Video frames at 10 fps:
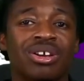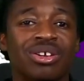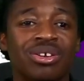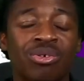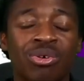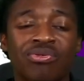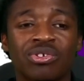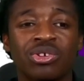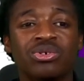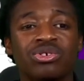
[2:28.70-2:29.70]
or if you
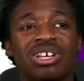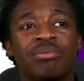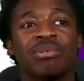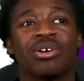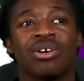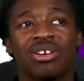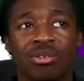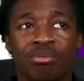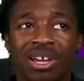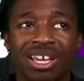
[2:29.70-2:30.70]
lose your debit card and you're
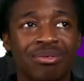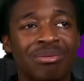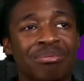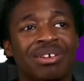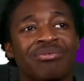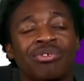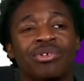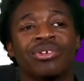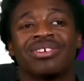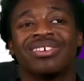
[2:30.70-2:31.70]
banking with
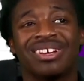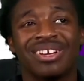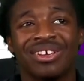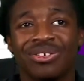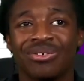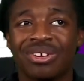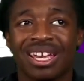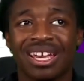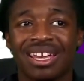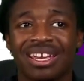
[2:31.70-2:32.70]
Midflorida, you
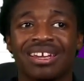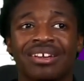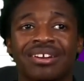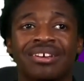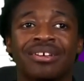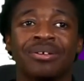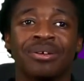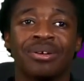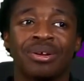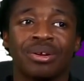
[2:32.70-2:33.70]
can
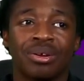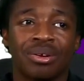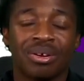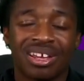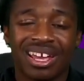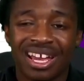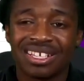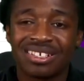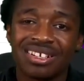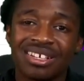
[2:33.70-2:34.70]

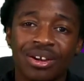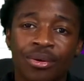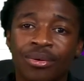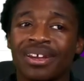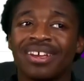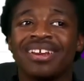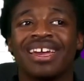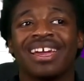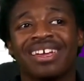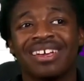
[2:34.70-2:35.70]
actually go in
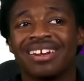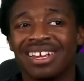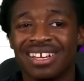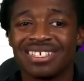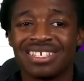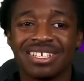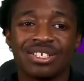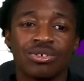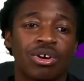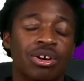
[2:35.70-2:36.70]
and get an instant issue
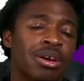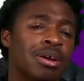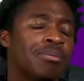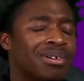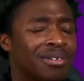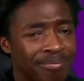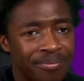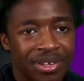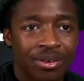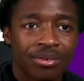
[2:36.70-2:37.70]
card. But, you
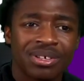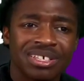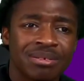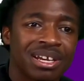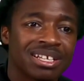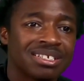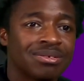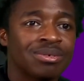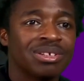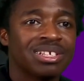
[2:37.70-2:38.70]
know, let's get back to
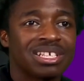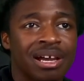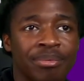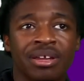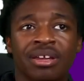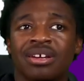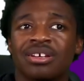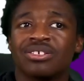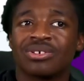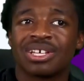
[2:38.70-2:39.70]
the topic.
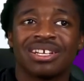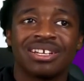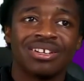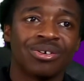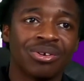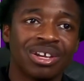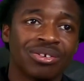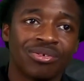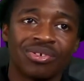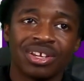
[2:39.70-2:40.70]
So again, no annual
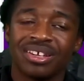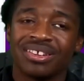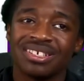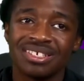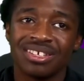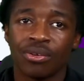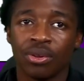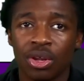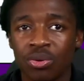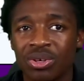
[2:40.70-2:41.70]
fee. This is their
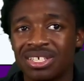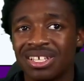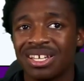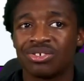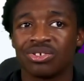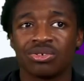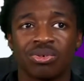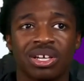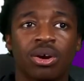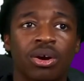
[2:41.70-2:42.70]
lowest interest rate
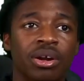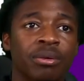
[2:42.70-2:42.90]
card.